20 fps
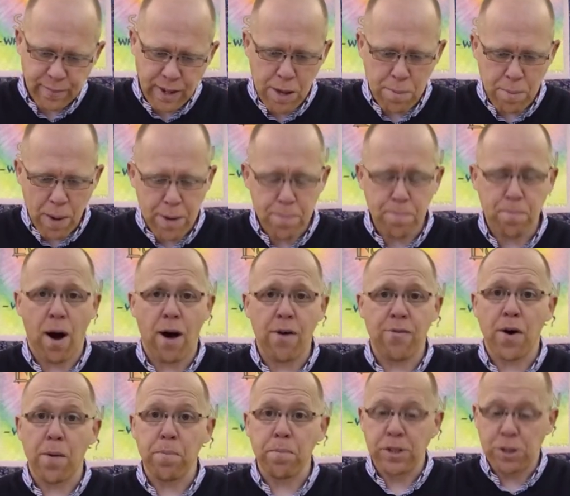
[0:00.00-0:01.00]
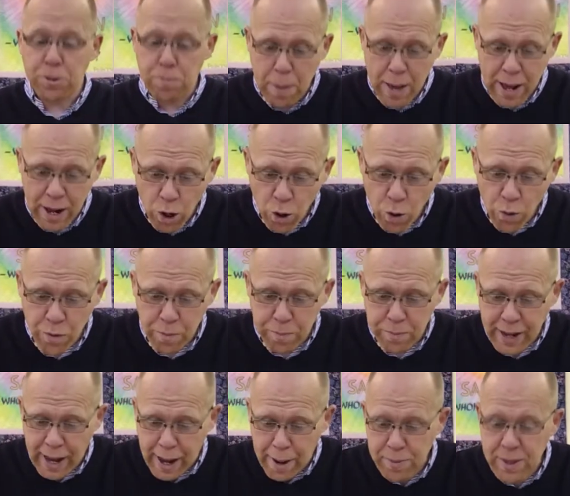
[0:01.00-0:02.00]
He might puff up his pillow
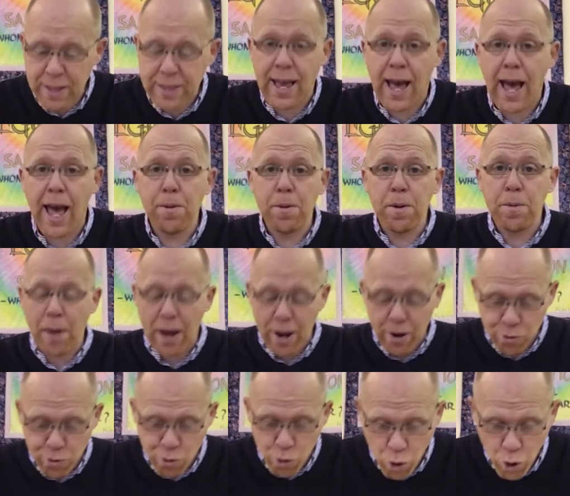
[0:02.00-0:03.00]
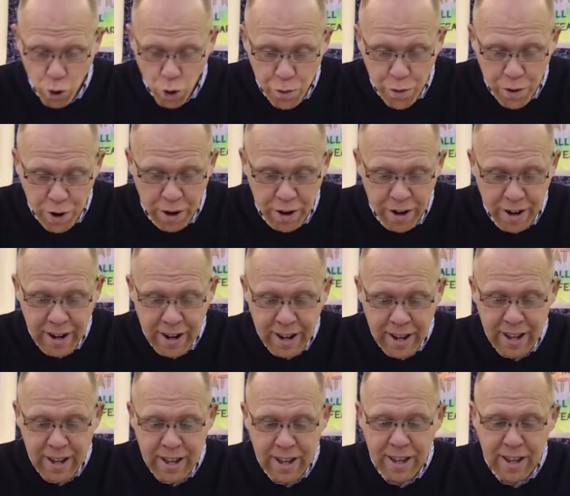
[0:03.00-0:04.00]
from time to time. He might roll over,
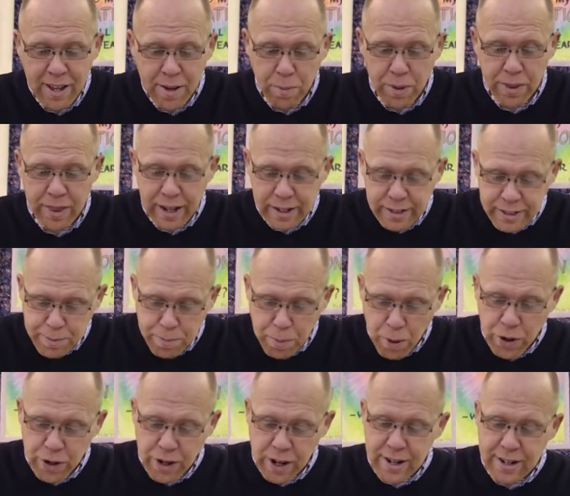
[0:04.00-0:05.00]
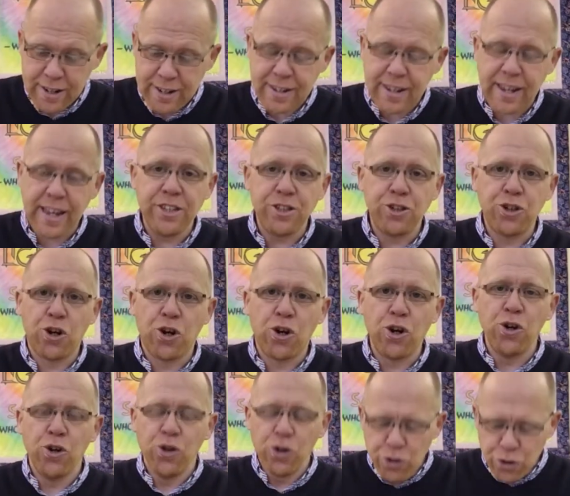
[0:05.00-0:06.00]
but that's about it. He's
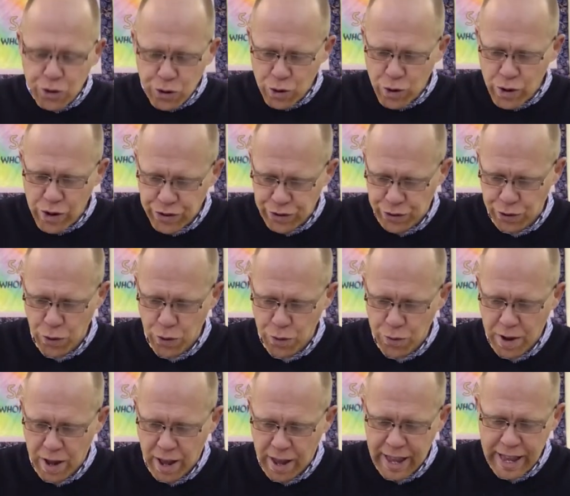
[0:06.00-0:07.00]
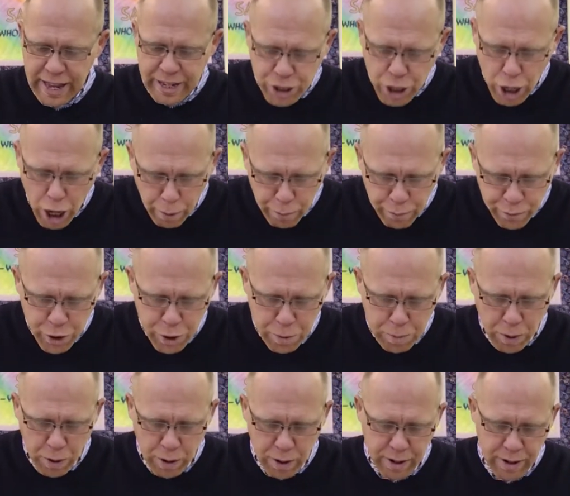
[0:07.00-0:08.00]
glued to his duvet. He's
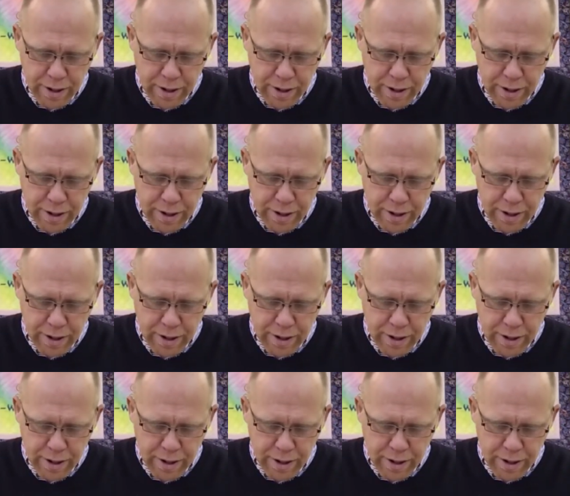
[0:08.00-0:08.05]
comfortable.